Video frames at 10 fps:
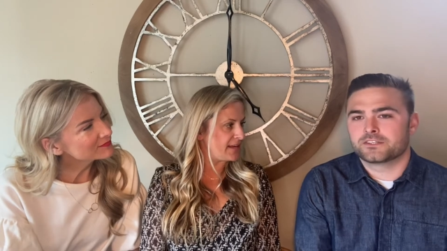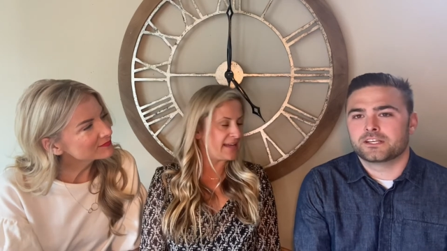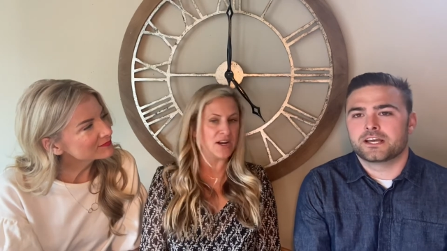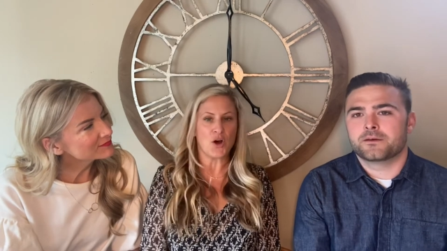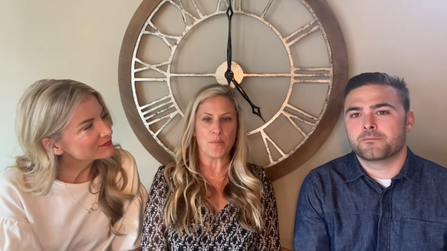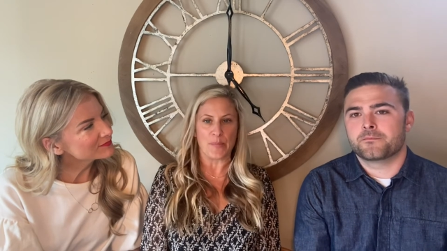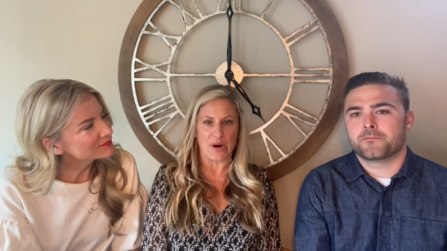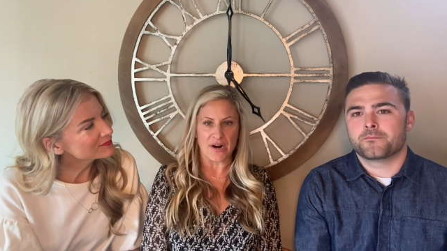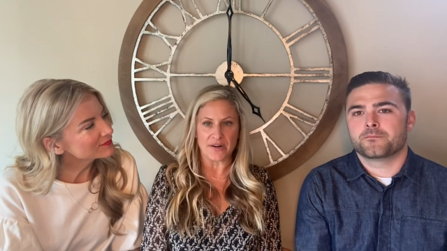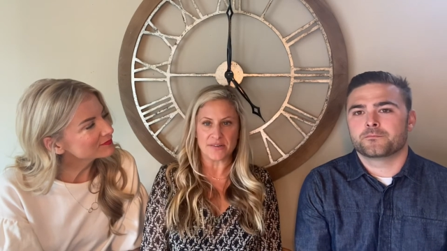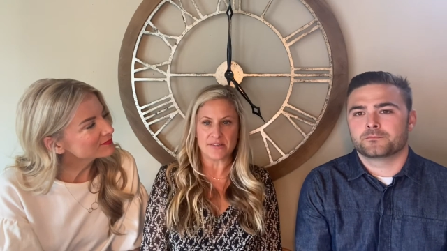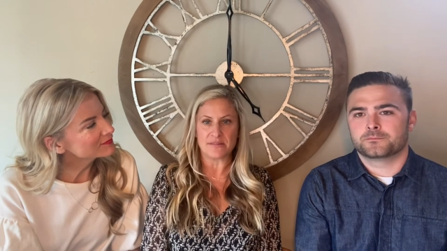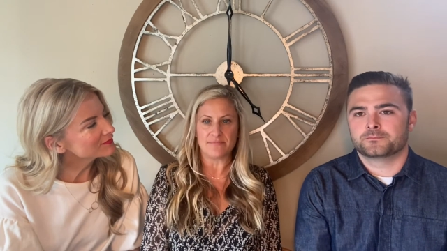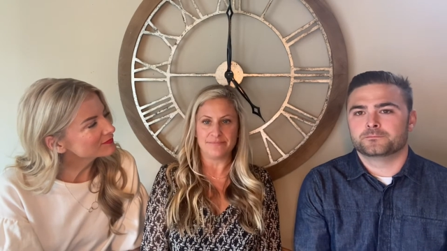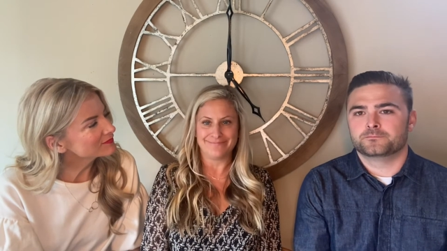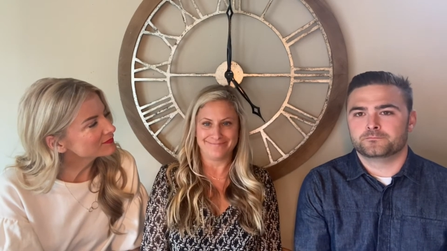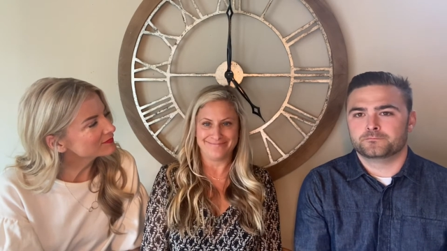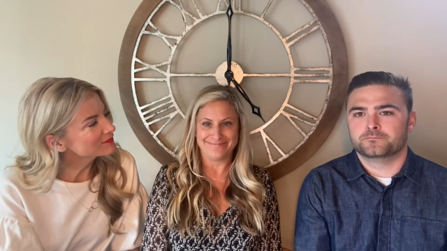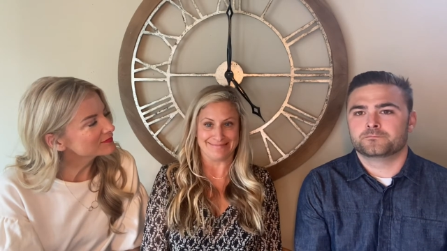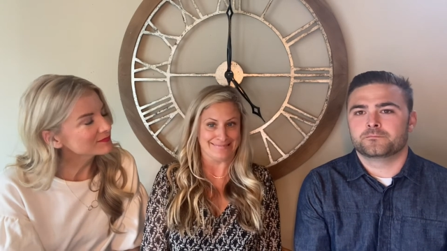Speaker 1: in-home bars,
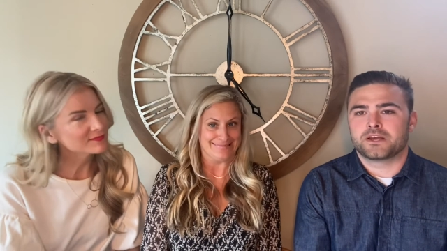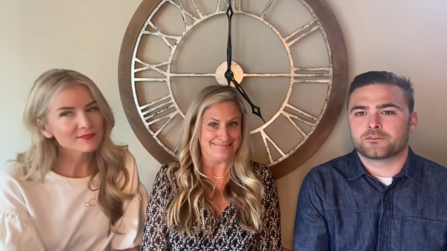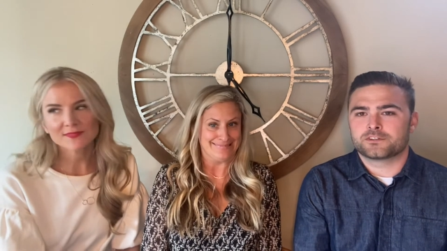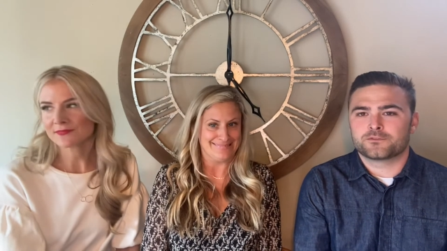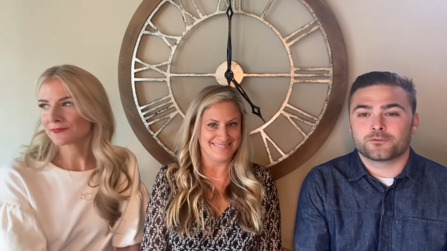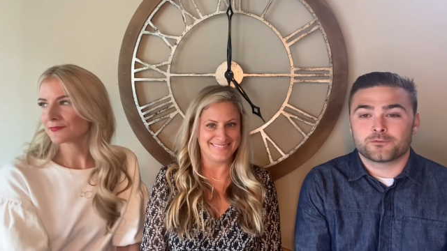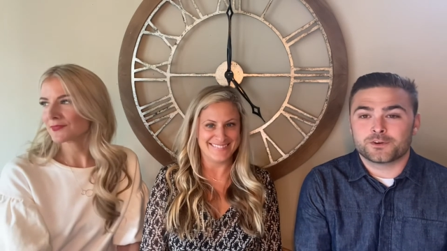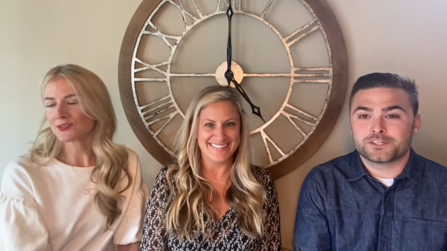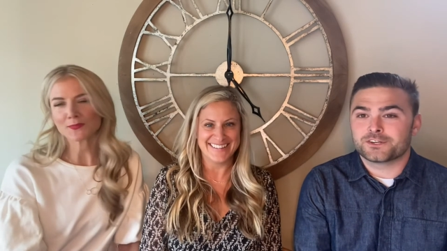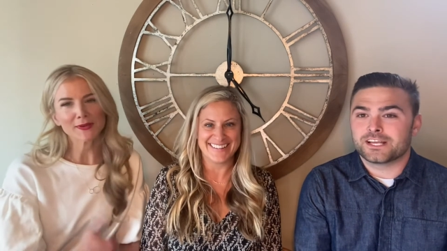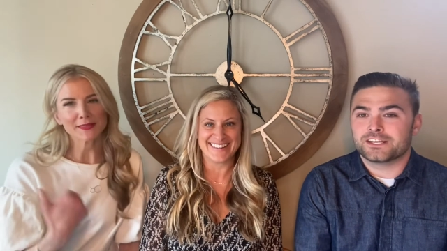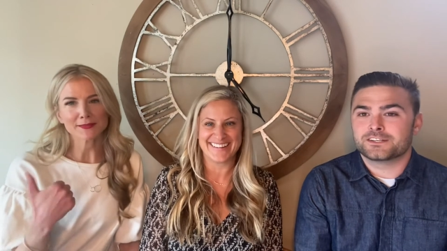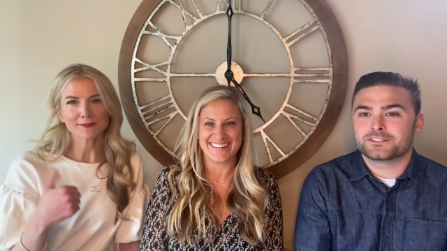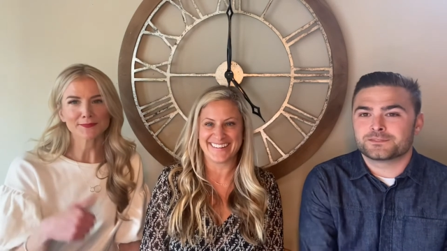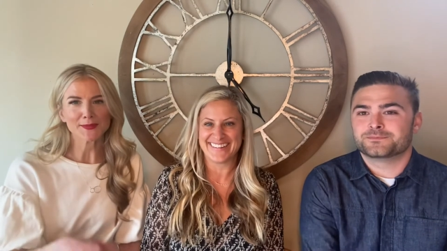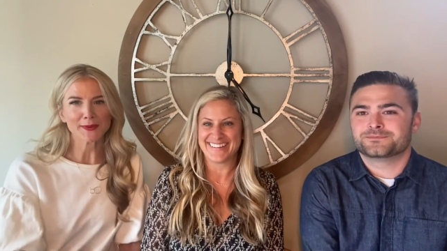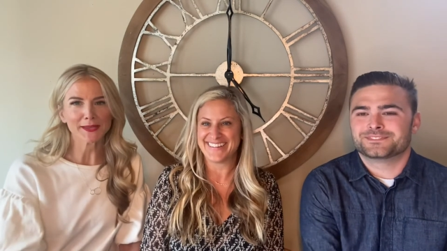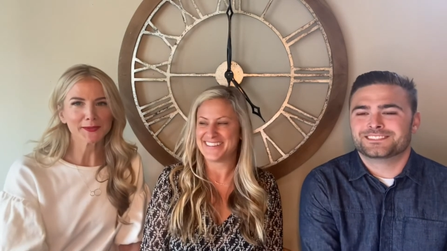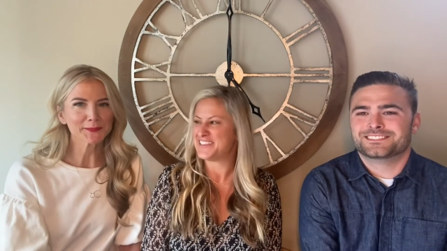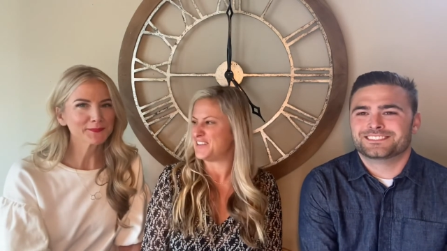
Speaker 2: beverage refrigerators. The bike.
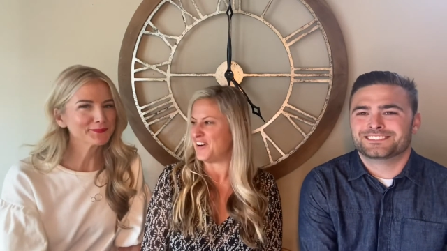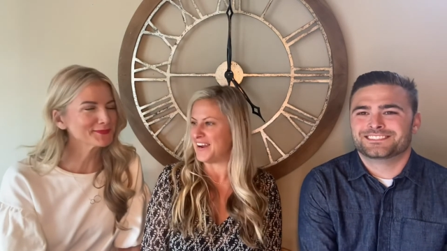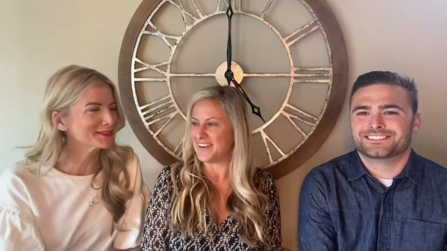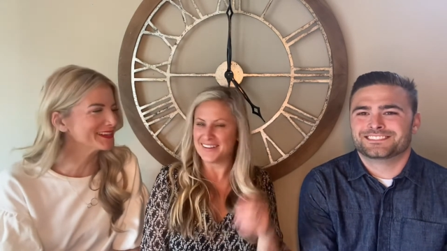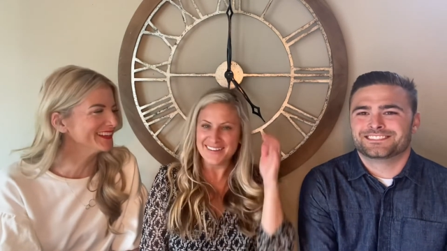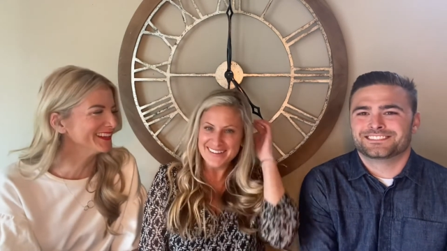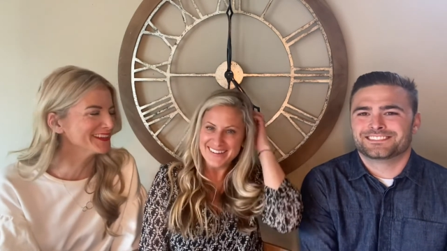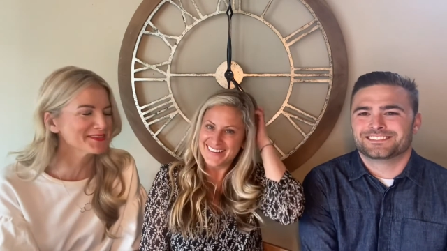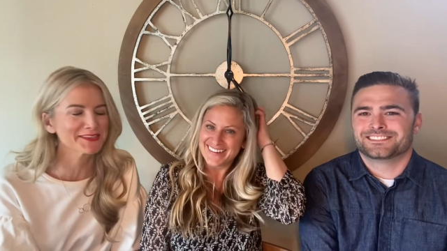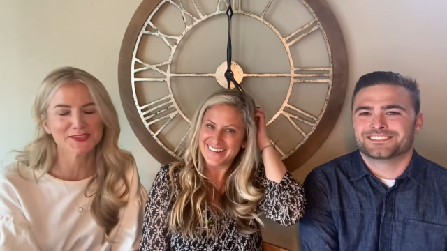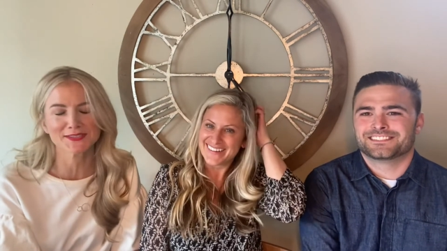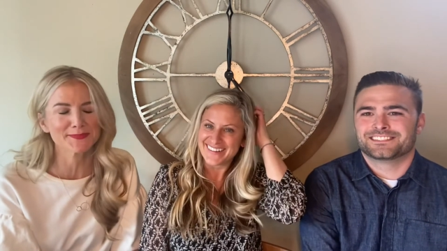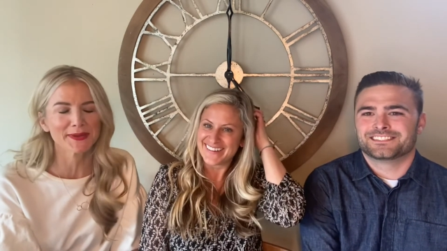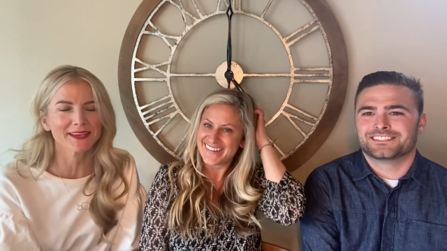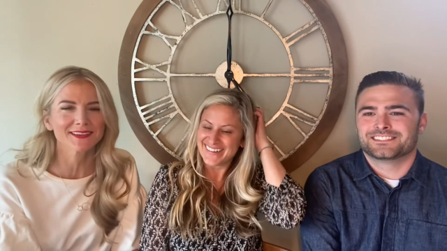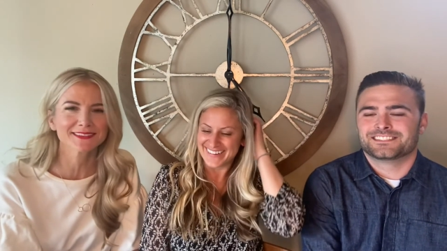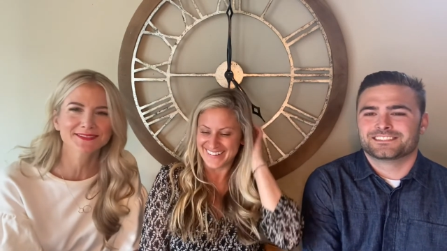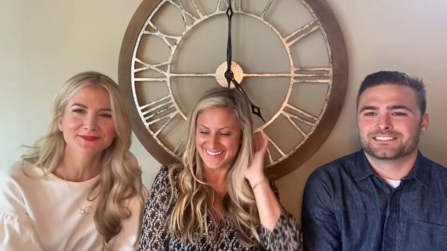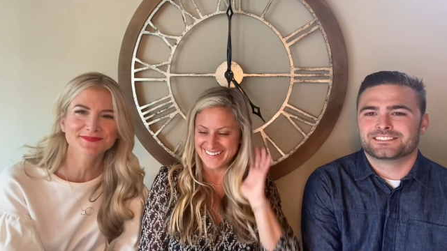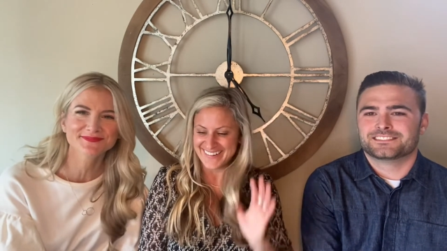
Speaker 1: Sorry, excuse the bike.
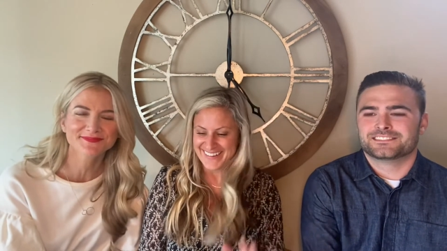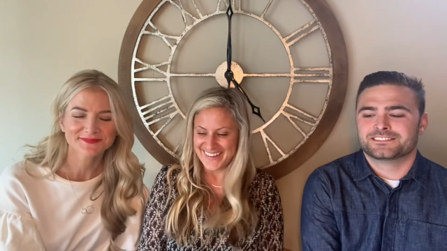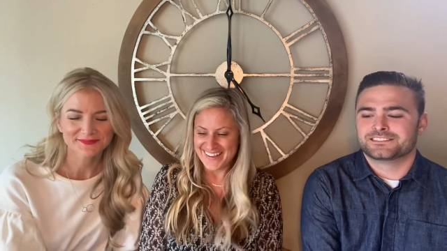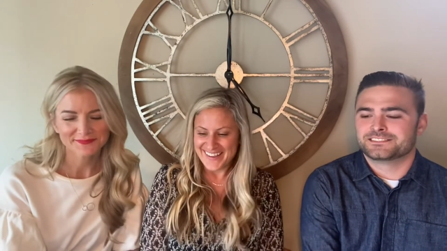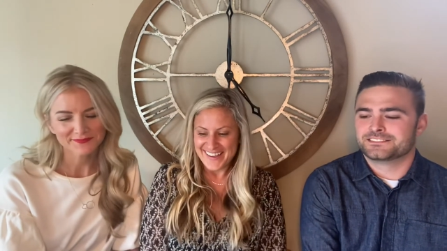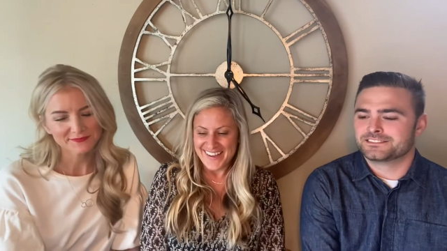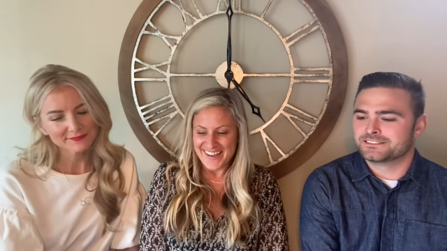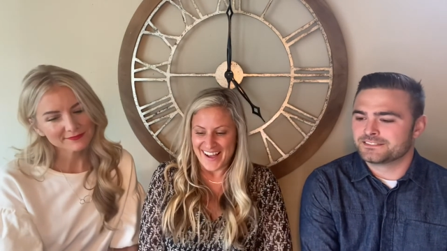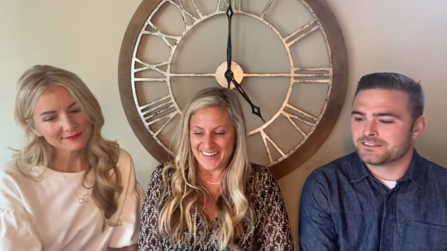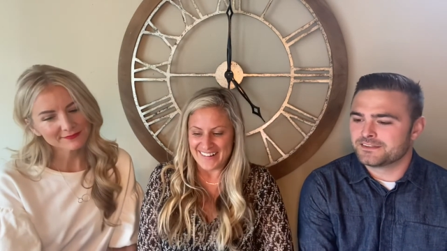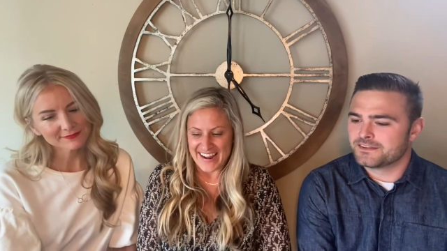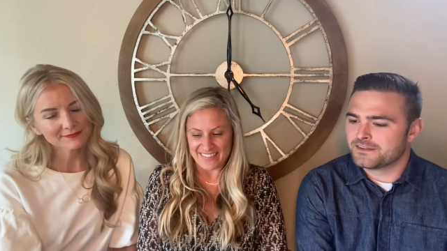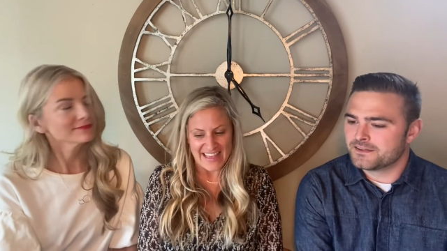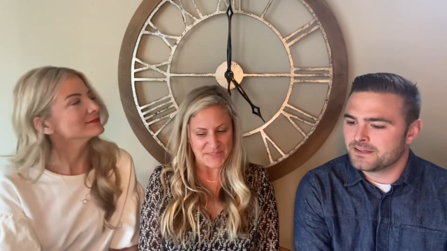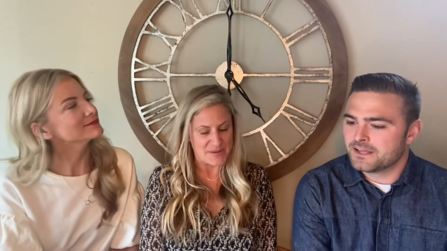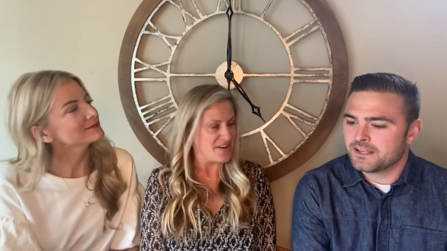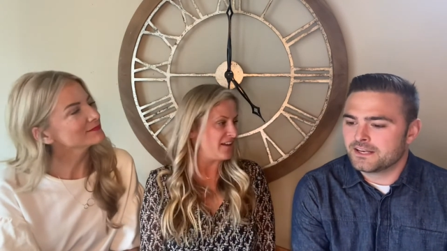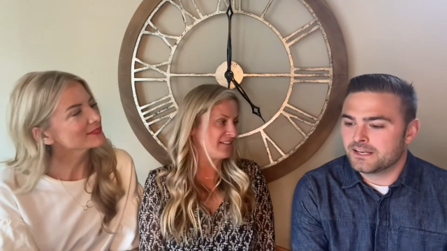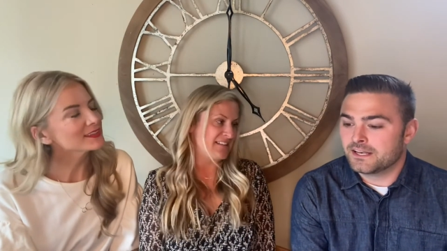All right, last but not
Speaker 2: least,